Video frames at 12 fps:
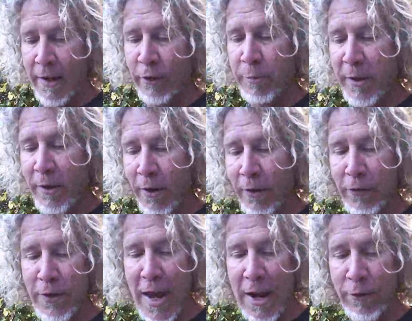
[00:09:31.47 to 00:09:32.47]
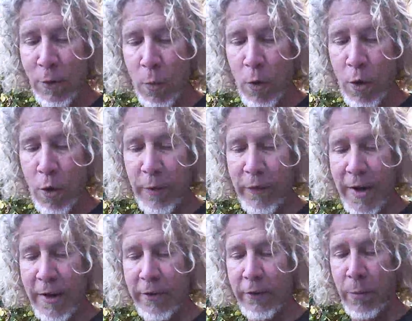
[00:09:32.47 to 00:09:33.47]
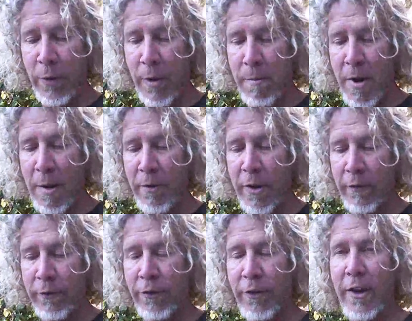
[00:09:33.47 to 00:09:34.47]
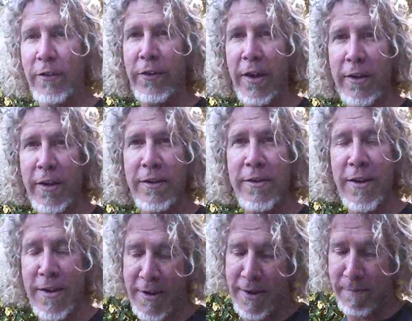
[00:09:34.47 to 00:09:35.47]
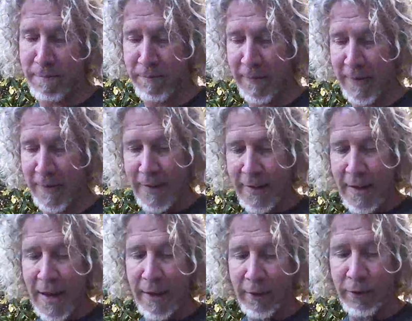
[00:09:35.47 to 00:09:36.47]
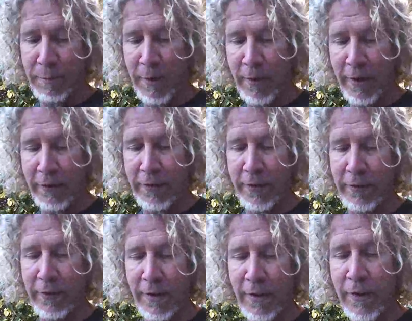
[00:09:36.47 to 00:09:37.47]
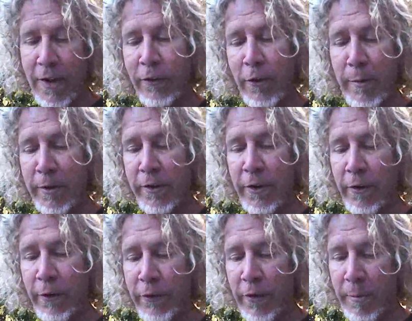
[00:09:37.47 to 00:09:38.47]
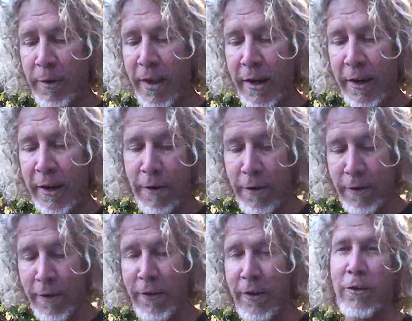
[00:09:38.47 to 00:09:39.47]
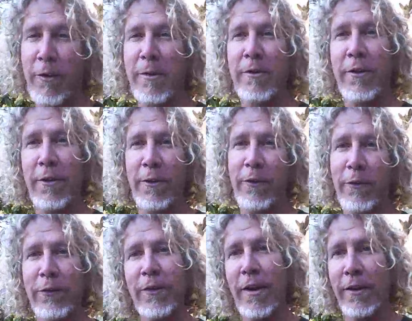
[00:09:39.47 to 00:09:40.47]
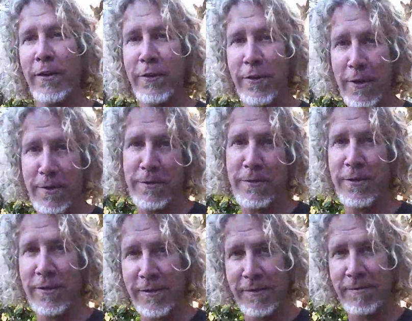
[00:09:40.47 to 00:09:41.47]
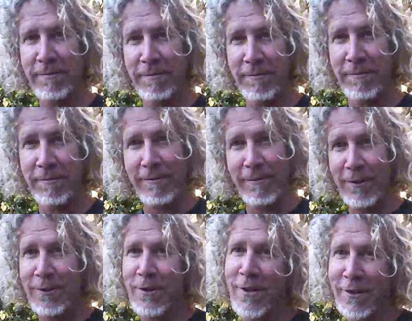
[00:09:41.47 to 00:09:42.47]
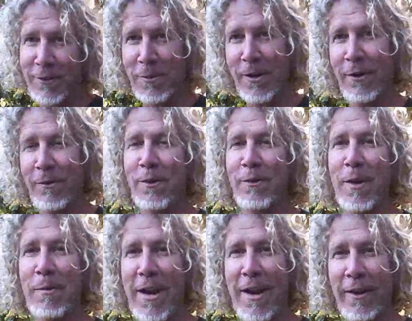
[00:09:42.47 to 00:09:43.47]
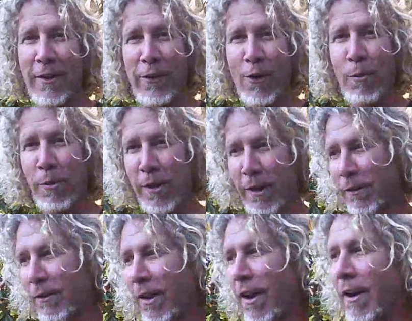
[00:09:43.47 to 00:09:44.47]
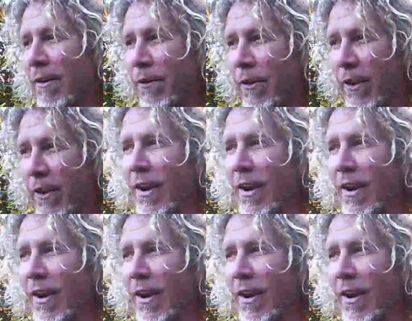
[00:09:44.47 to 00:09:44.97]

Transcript: It is because the natural world provides us with a memory of transcendent time and experiences. These are the materials of the planet Earth, and these are the materials of Silent Stones. So that's what I wrote about it as the opening line for this.